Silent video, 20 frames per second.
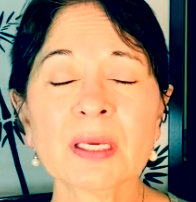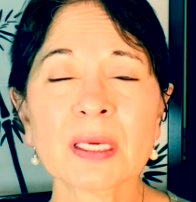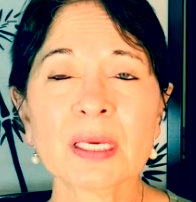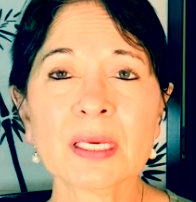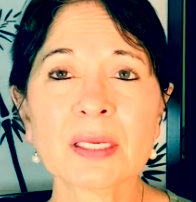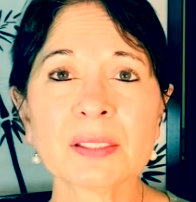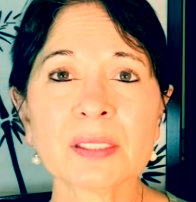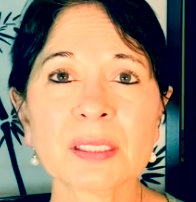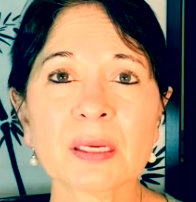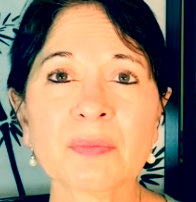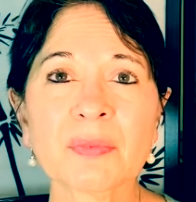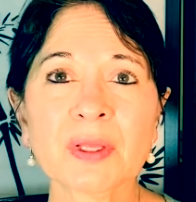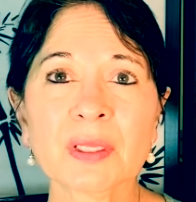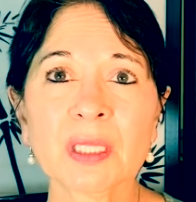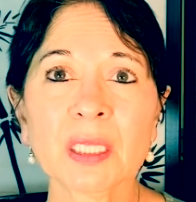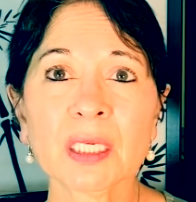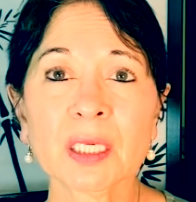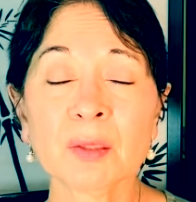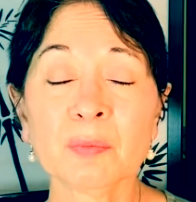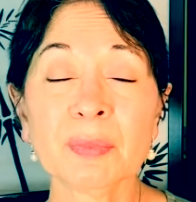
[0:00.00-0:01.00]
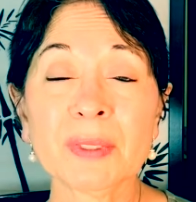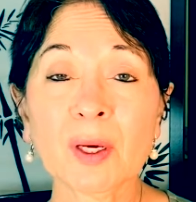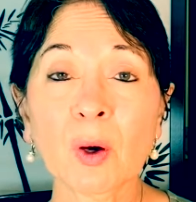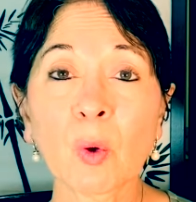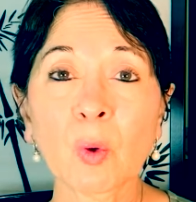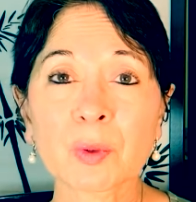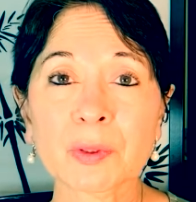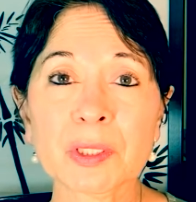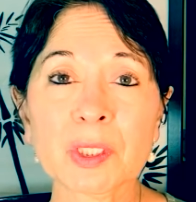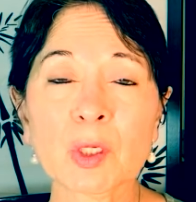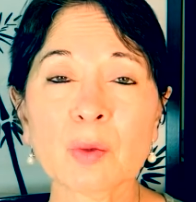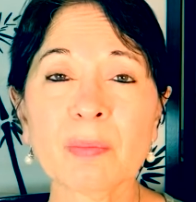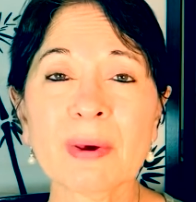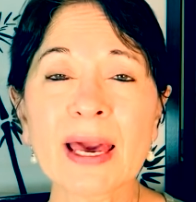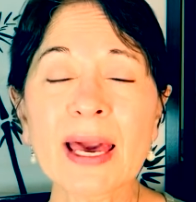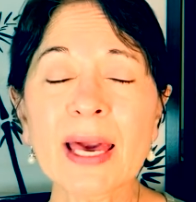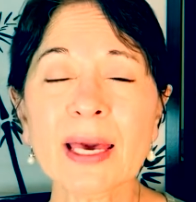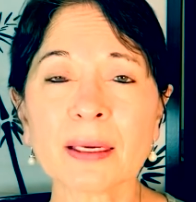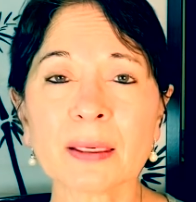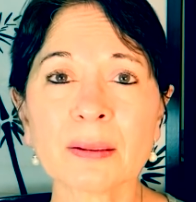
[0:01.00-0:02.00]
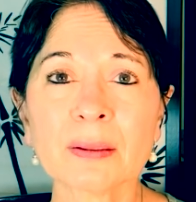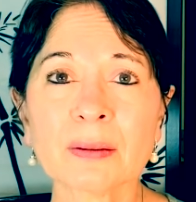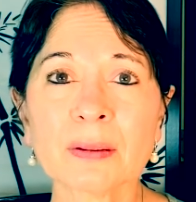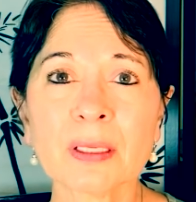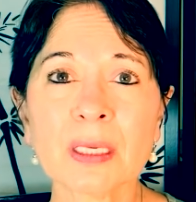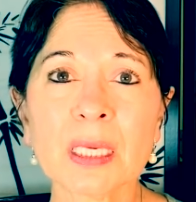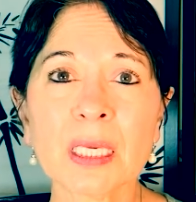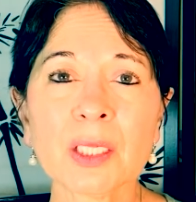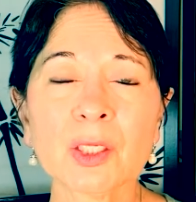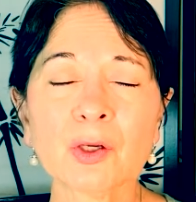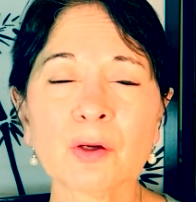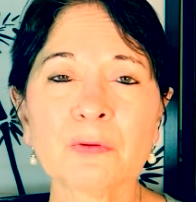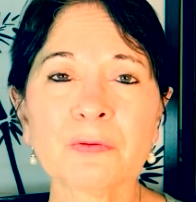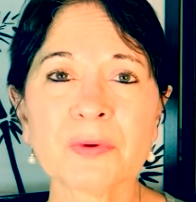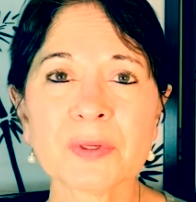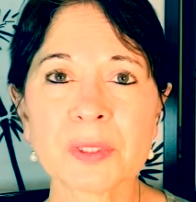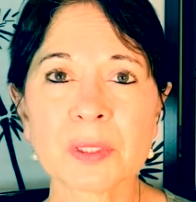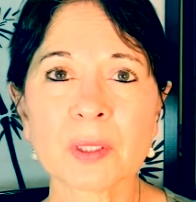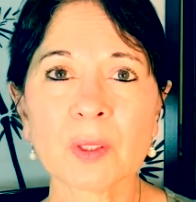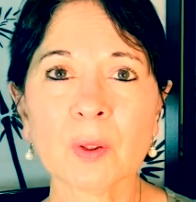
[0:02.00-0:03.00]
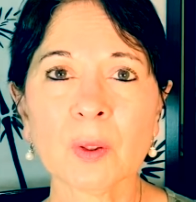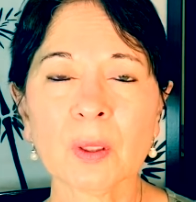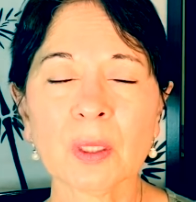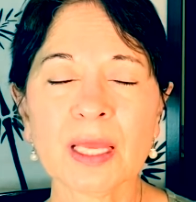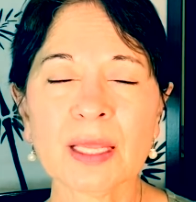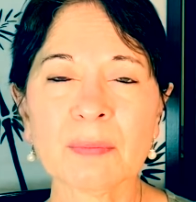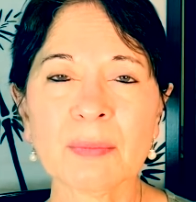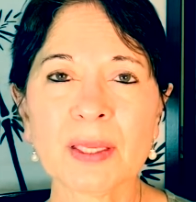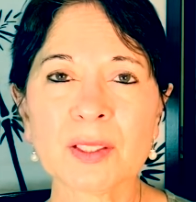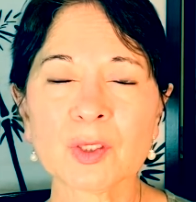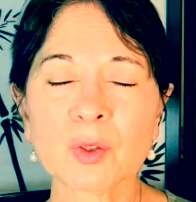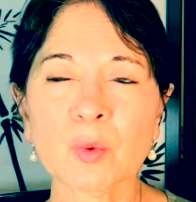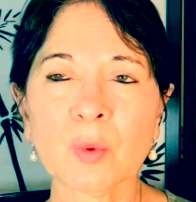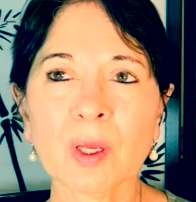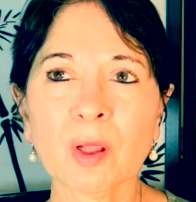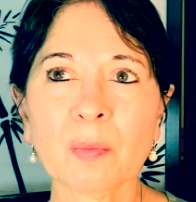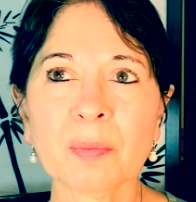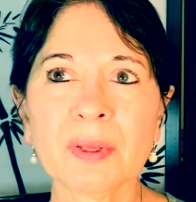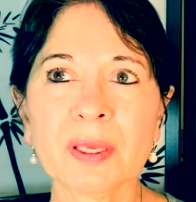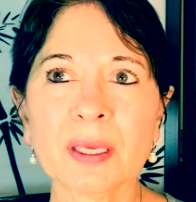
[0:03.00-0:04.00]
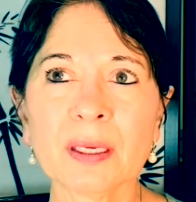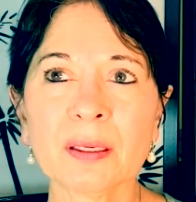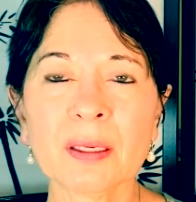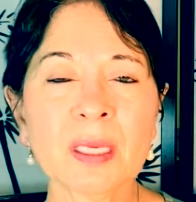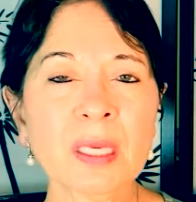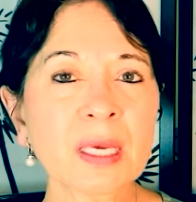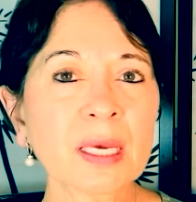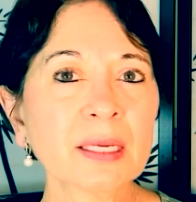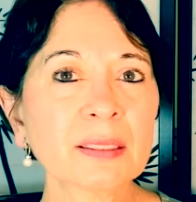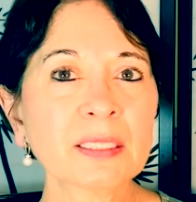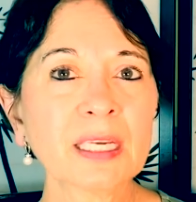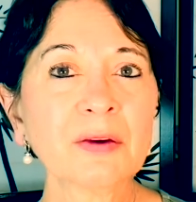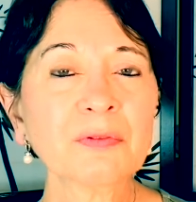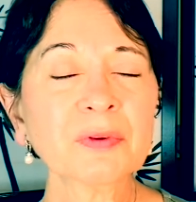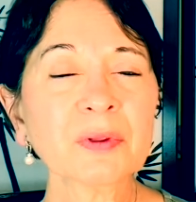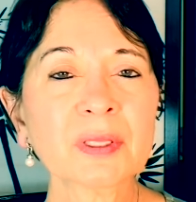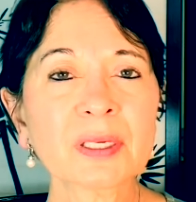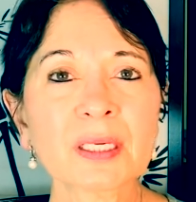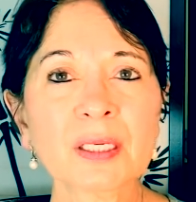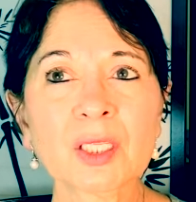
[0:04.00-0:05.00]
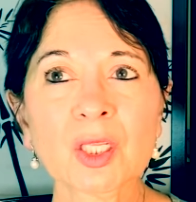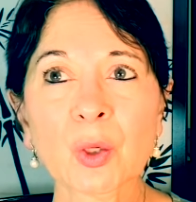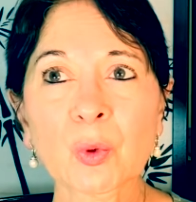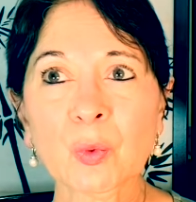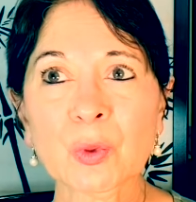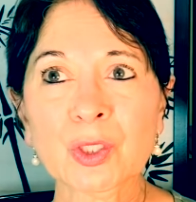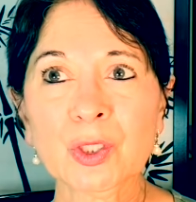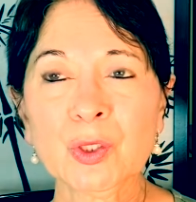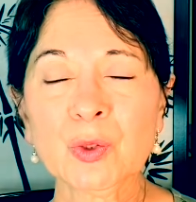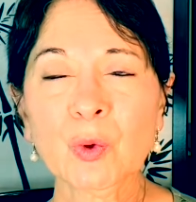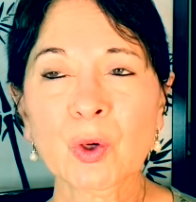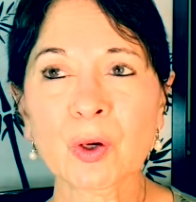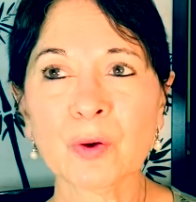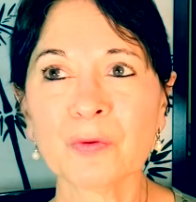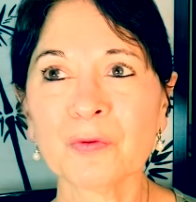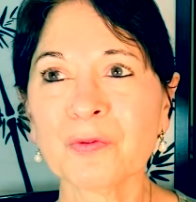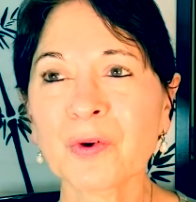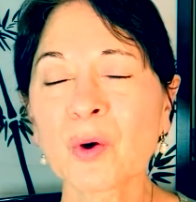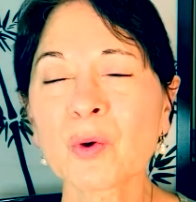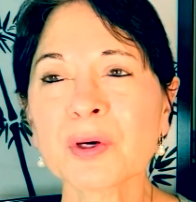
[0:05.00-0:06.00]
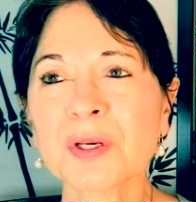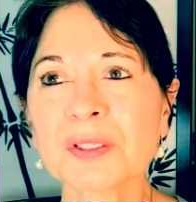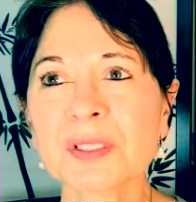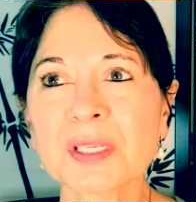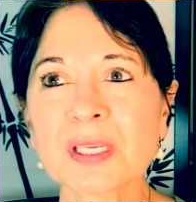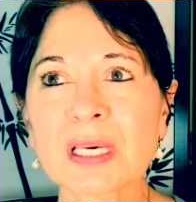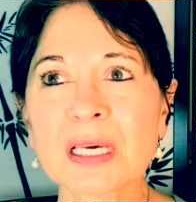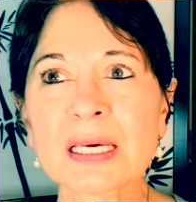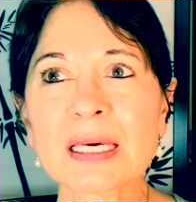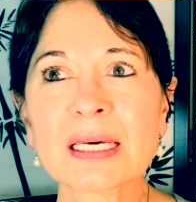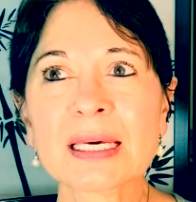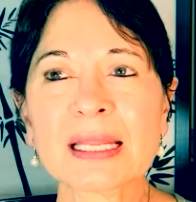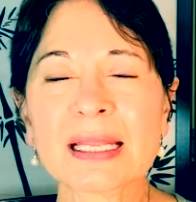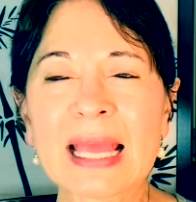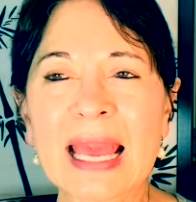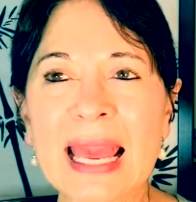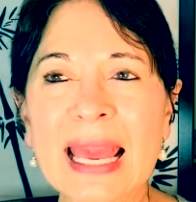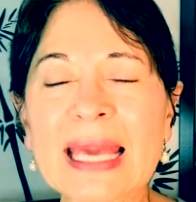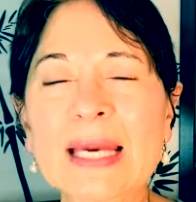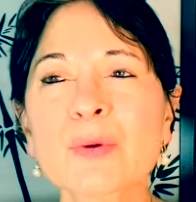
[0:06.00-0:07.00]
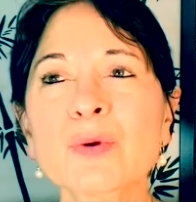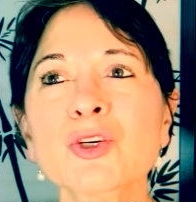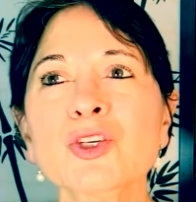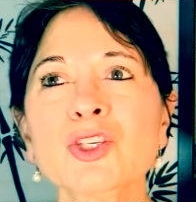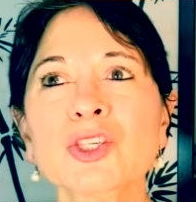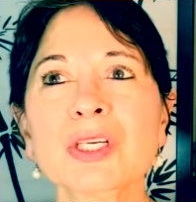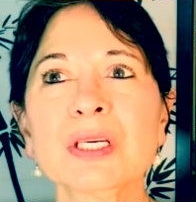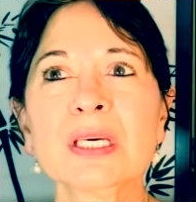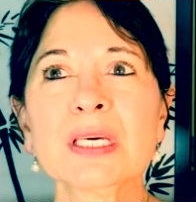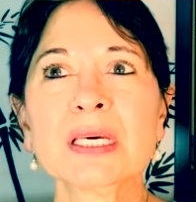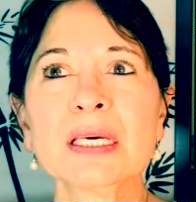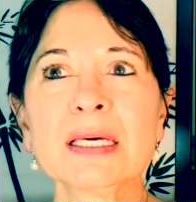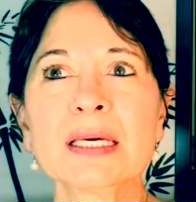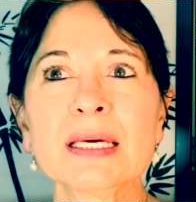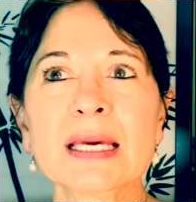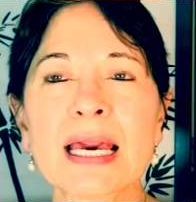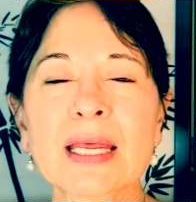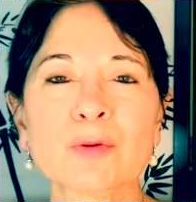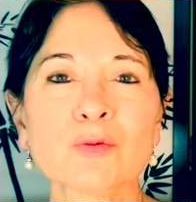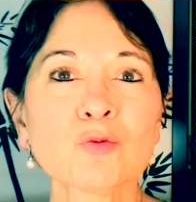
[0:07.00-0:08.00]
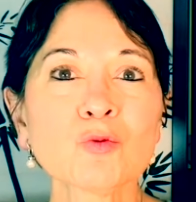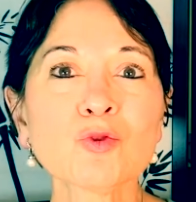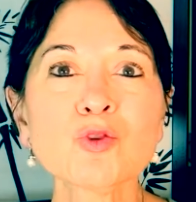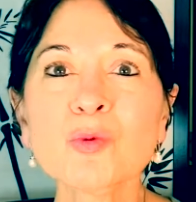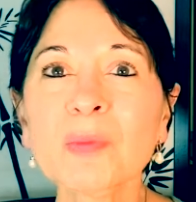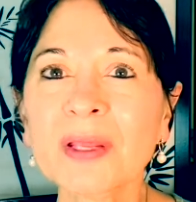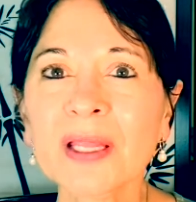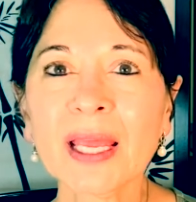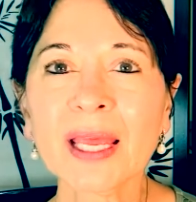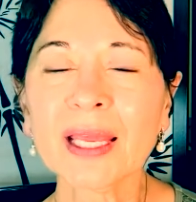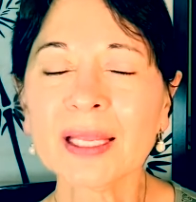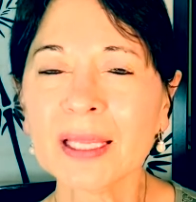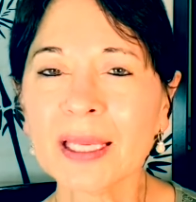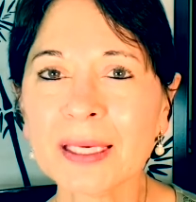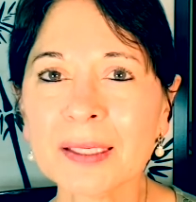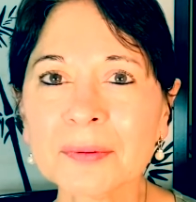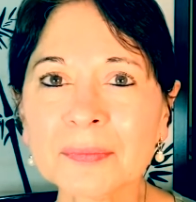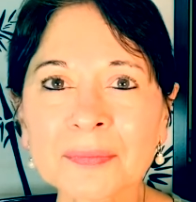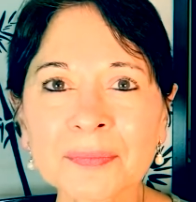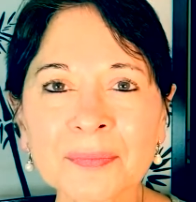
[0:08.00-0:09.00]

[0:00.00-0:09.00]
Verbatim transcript: is something that could be holding you back in your physical and mental well-being. Definitely, you know, when you are focusing and anguishing and ruminating,